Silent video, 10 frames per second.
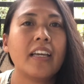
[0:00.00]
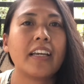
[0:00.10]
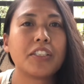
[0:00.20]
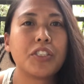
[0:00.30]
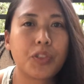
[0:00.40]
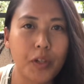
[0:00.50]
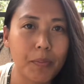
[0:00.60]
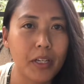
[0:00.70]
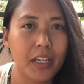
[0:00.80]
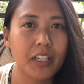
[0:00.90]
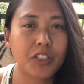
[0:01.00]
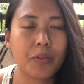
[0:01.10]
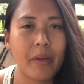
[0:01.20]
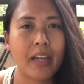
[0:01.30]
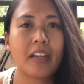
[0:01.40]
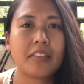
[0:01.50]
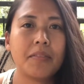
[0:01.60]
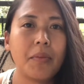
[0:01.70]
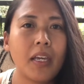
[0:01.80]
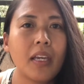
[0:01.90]
extremely traumatic to
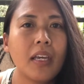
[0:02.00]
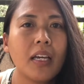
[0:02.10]
me.